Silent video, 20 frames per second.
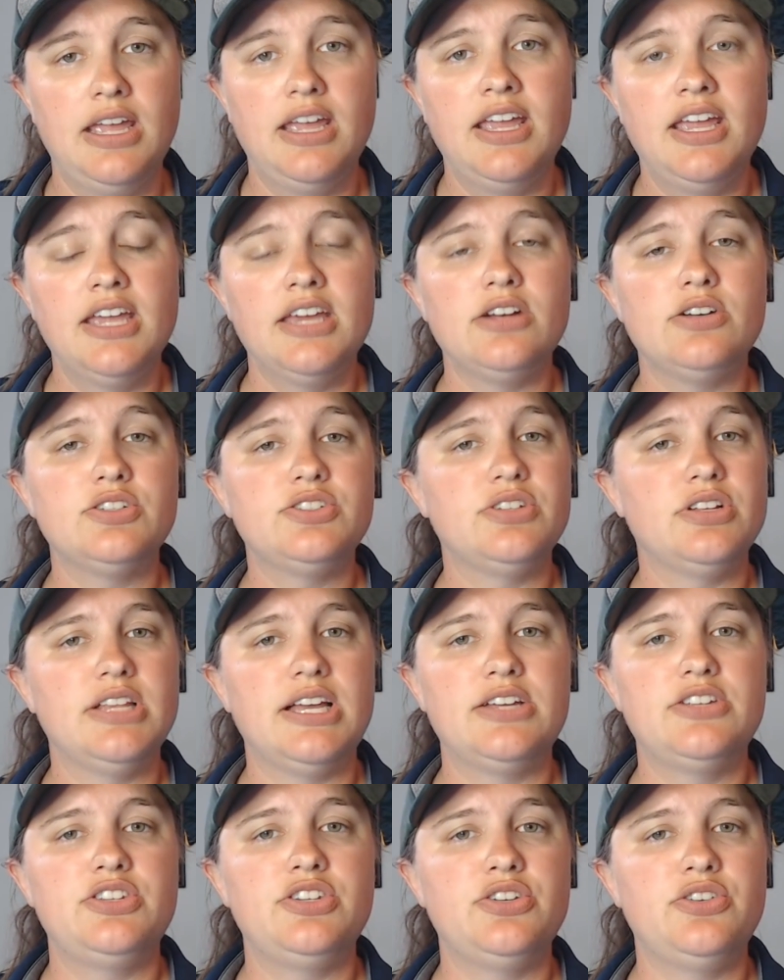It also
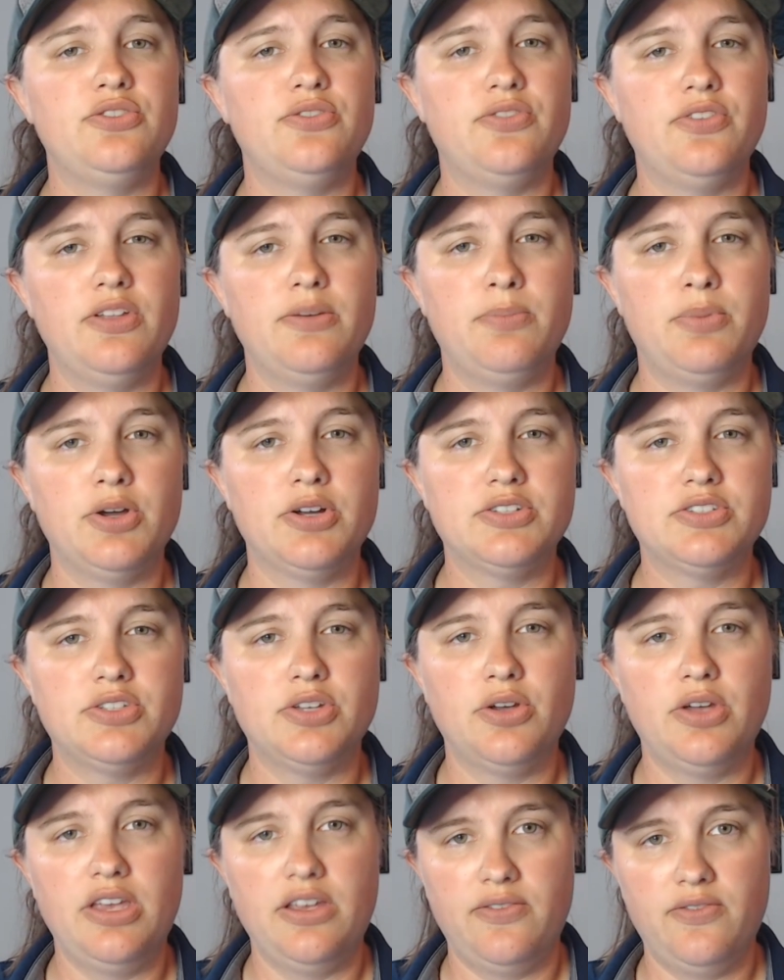allows you to do flipbooks.
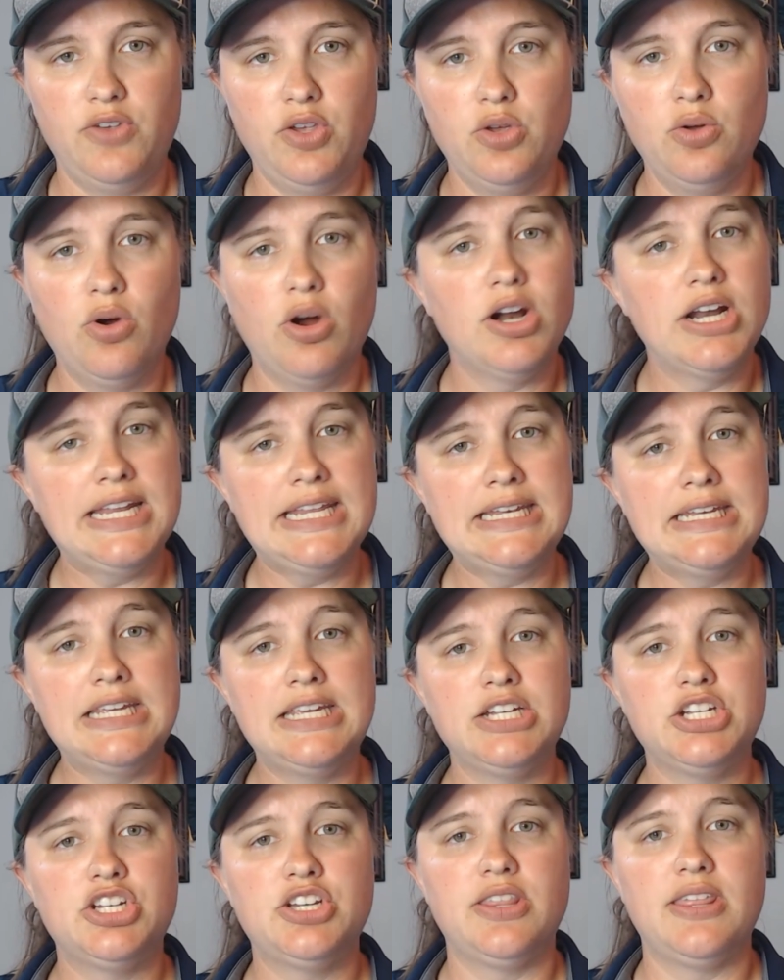So if you are in a
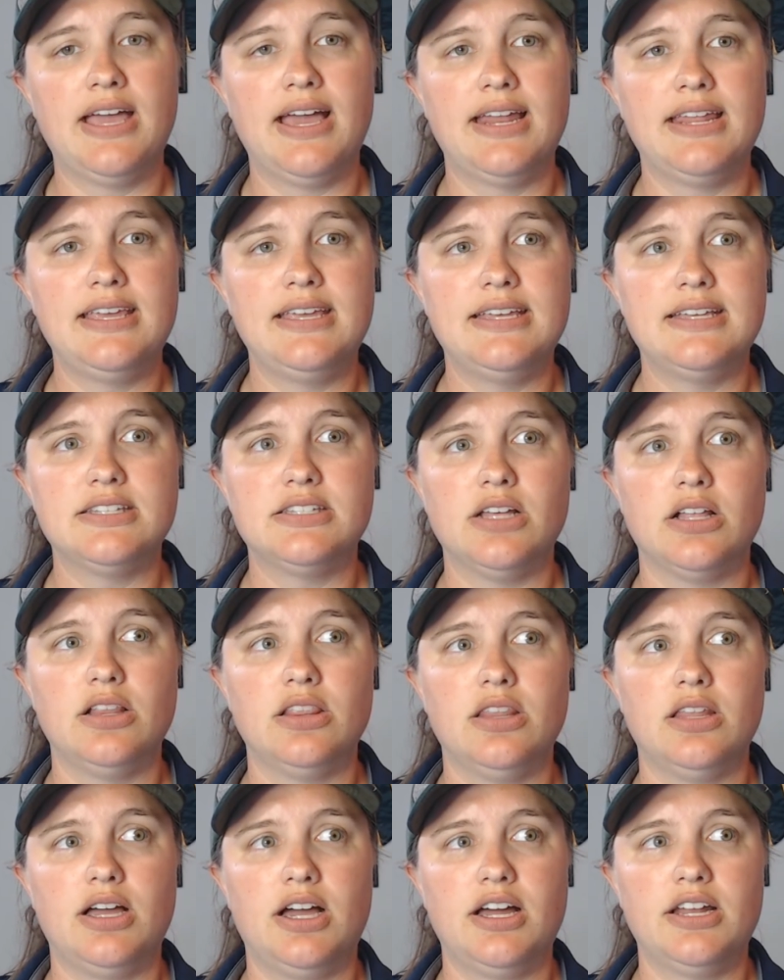niche that is a
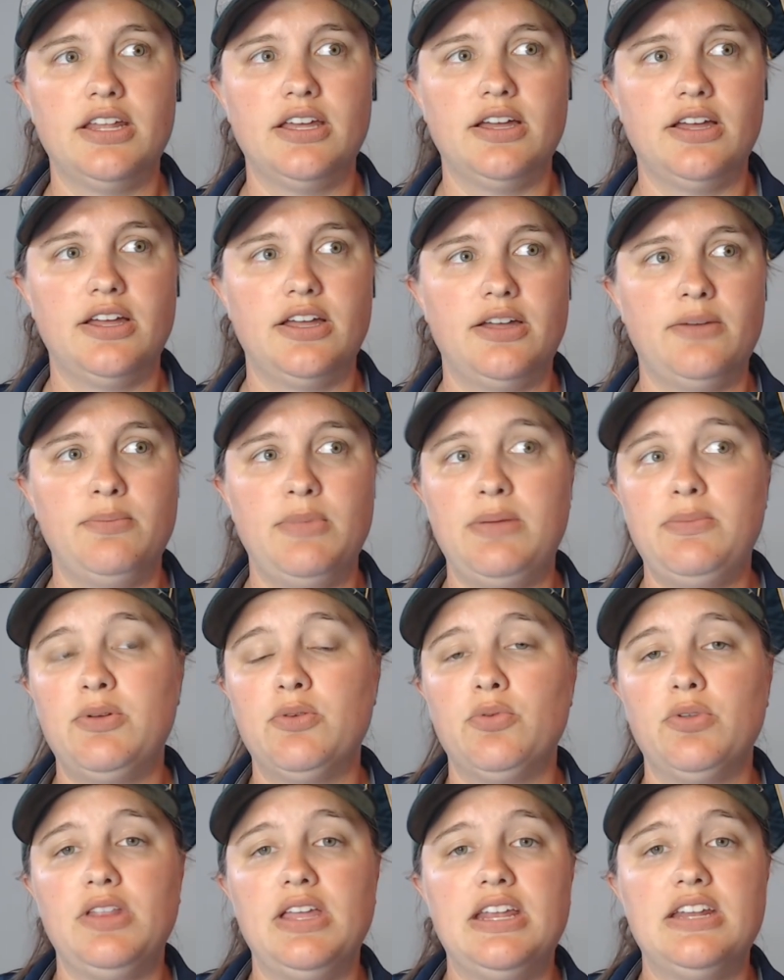lot maybe
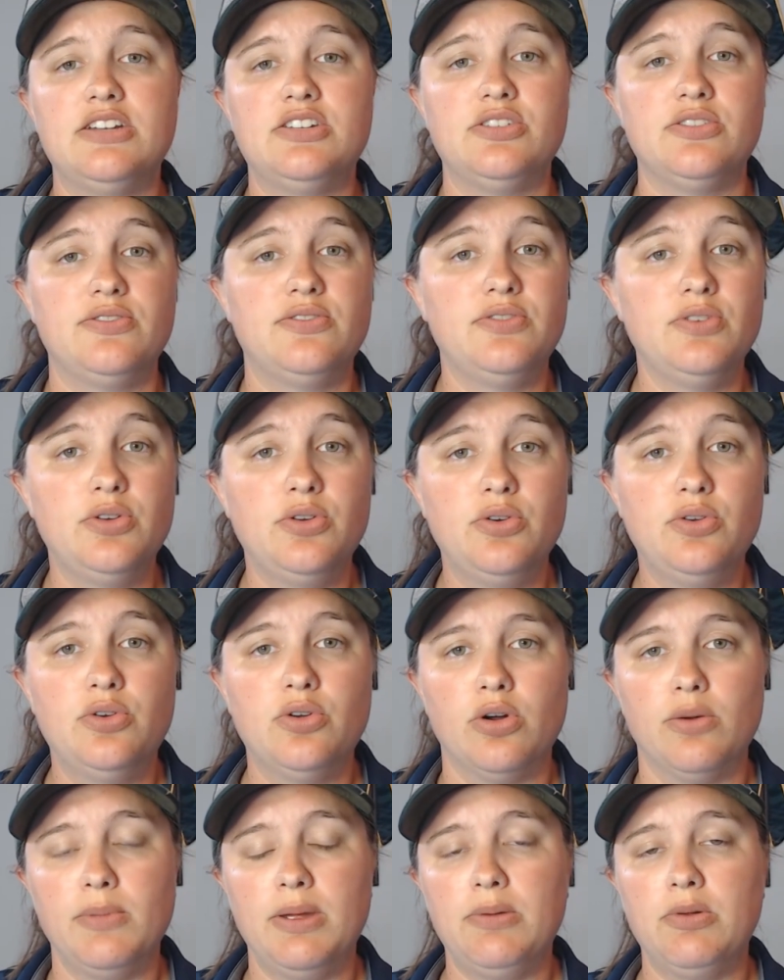related to food
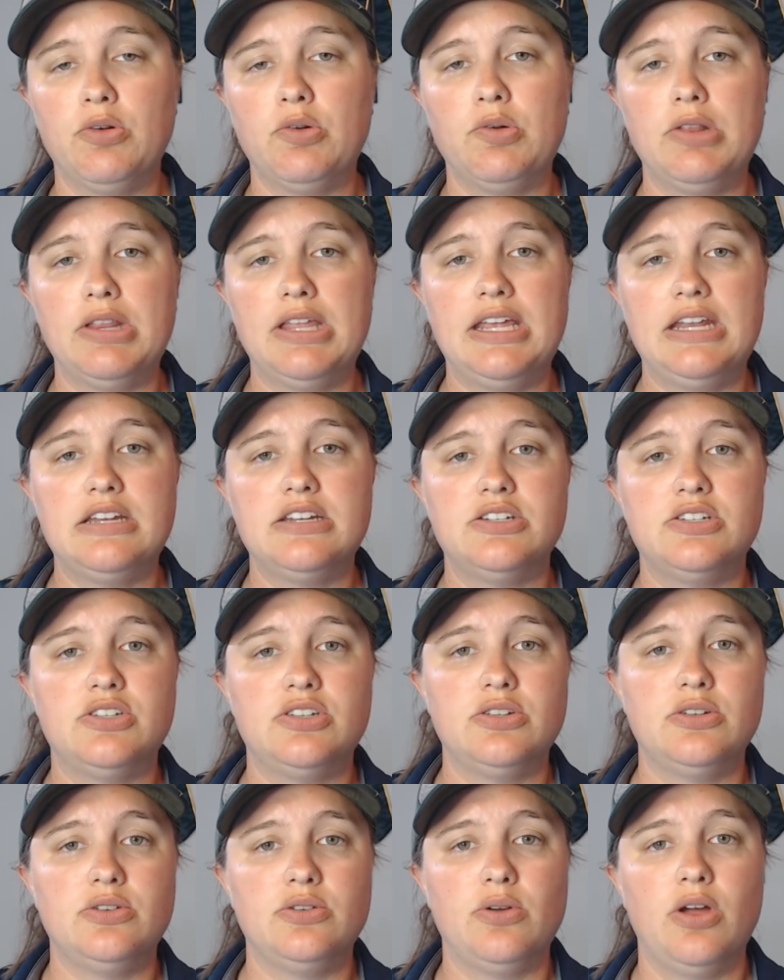or maybe related
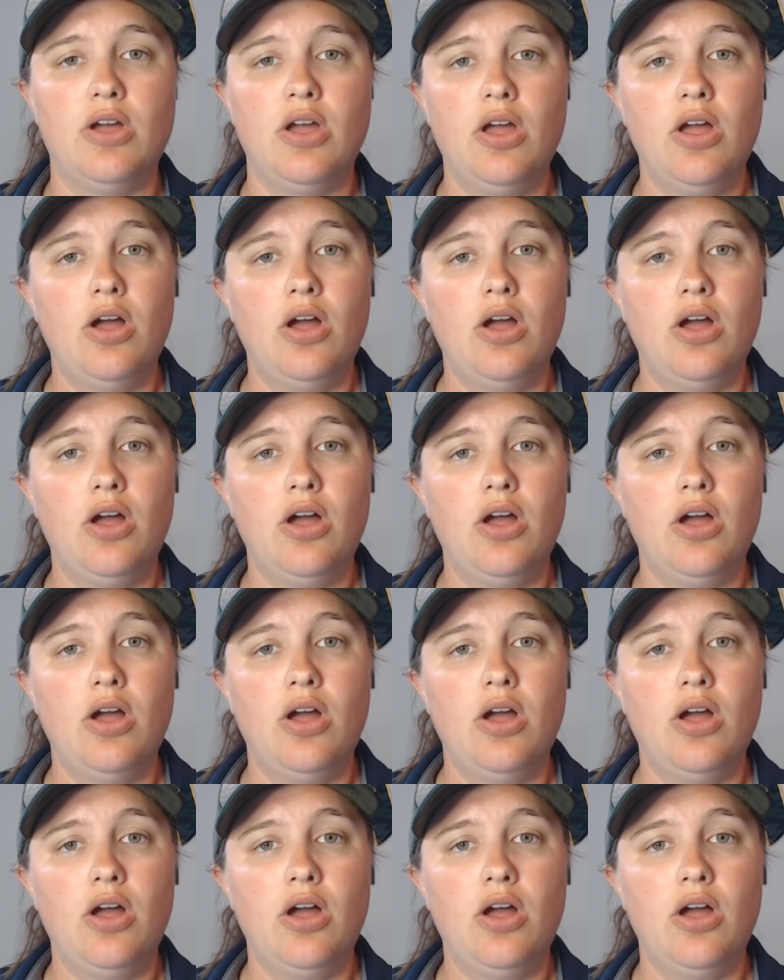to